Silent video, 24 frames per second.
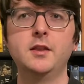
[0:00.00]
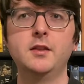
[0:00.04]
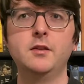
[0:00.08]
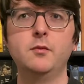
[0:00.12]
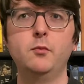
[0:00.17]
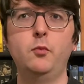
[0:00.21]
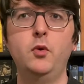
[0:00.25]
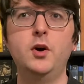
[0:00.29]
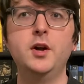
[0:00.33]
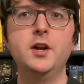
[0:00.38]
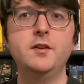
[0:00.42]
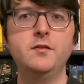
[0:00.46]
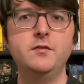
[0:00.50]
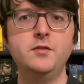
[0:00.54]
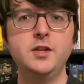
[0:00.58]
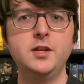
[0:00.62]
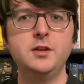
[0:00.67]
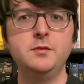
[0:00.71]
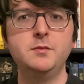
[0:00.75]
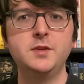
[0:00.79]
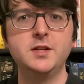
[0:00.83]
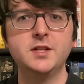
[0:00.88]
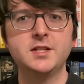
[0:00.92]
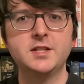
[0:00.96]
one of
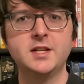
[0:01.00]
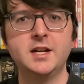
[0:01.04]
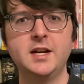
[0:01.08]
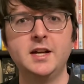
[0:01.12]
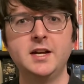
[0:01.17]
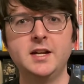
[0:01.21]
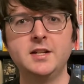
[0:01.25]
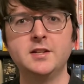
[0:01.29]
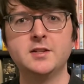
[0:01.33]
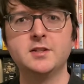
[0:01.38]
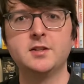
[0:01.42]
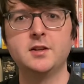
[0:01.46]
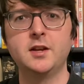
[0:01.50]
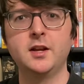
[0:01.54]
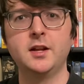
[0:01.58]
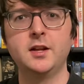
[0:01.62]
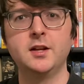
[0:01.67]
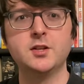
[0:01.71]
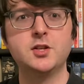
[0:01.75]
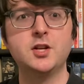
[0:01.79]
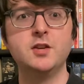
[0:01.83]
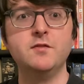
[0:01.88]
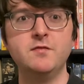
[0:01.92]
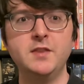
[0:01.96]
them decides and
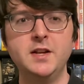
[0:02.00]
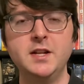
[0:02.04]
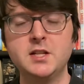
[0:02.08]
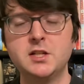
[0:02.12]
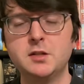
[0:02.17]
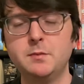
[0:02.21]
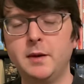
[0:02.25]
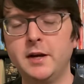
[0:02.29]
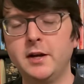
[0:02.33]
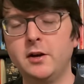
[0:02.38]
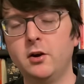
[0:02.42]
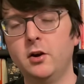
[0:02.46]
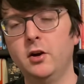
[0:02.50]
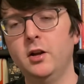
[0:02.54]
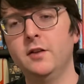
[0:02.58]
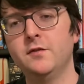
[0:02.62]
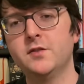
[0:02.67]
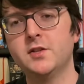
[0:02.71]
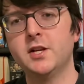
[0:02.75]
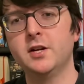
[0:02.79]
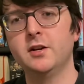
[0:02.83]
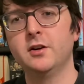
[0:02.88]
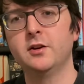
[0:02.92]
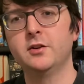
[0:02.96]
is convinced by
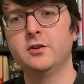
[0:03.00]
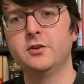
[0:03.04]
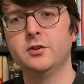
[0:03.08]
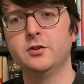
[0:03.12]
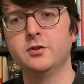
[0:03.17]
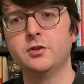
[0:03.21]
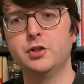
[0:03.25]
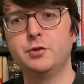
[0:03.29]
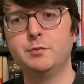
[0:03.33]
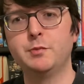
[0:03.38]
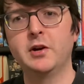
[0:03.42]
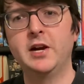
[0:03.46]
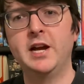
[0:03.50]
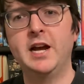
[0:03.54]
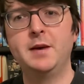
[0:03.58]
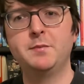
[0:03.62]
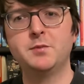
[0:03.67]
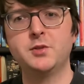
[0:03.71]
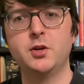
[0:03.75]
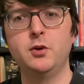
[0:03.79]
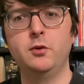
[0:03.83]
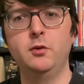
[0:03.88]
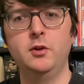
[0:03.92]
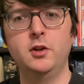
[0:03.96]
Karloff's character to
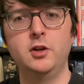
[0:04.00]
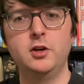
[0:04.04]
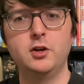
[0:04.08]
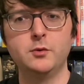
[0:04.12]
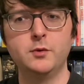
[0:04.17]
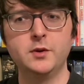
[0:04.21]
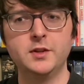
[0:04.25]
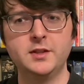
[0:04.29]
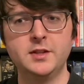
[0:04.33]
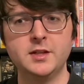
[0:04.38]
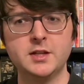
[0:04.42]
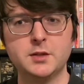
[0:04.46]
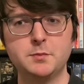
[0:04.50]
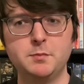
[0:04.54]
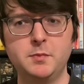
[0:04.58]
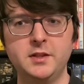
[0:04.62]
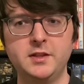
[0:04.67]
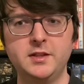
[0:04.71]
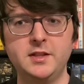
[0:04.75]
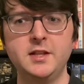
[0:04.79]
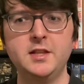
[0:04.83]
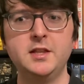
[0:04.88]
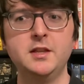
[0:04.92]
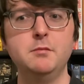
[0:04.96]
perhaps go along with this,
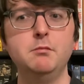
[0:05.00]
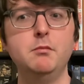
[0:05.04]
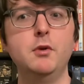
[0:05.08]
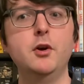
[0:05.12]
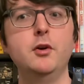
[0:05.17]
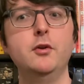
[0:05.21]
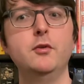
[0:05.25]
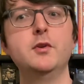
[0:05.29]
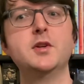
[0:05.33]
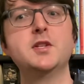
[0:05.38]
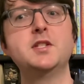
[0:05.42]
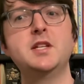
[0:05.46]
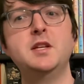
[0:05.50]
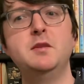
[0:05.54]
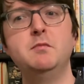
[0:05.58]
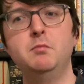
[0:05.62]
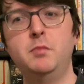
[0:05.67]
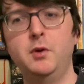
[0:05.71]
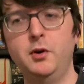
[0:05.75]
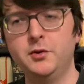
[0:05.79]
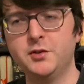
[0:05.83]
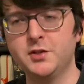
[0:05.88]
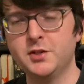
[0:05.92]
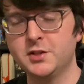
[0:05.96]
but then the murderous
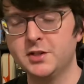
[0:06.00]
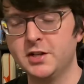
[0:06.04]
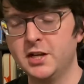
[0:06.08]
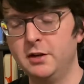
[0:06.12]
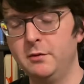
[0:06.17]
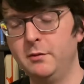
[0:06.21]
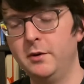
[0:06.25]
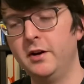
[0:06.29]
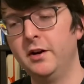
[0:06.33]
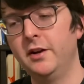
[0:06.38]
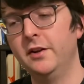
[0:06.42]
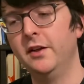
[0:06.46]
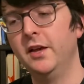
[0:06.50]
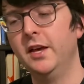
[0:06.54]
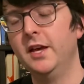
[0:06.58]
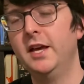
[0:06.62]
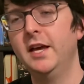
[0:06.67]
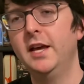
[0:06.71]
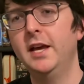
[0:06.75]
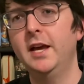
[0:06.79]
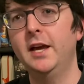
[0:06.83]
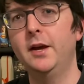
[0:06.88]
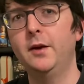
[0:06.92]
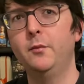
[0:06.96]
impulses come on.
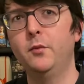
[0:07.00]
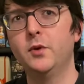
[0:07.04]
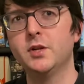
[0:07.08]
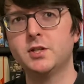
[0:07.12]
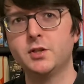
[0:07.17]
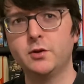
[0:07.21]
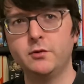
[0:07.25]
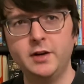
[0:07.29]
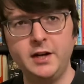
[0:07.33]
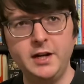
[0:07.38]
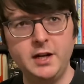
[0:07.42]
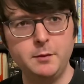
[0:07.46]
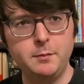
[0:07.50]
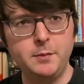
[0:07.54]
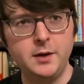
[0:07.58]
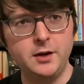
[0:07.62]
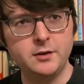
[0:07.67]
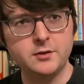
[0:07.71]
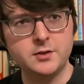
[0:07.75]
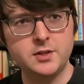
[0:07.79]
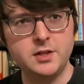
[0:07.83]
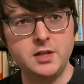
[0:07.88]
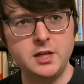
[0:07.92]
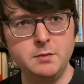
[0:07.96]
And what's great
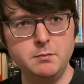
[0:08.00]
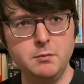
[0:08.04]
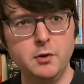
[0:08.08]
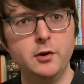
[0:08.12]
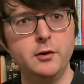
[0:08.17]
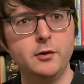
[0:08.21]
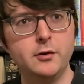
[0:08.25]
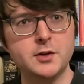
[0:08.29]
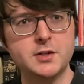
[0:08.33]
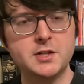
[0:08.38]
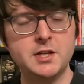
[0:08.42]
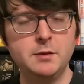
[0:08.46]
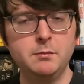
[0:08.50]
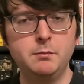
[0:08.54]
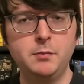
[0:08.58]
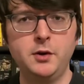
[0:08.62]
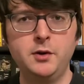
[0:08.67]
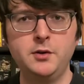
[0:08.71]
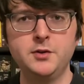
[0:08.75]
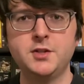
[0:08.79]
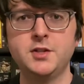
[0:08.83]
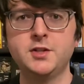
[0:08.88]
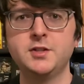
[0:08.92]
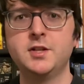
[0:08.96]
about the murderous
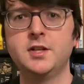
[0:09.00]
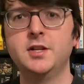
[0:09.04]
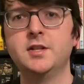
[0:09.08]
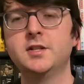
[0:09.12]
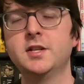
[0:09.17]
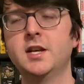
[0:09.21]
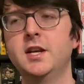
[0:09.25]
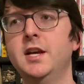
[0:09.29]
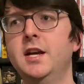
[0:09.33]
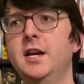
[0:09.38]
impulses is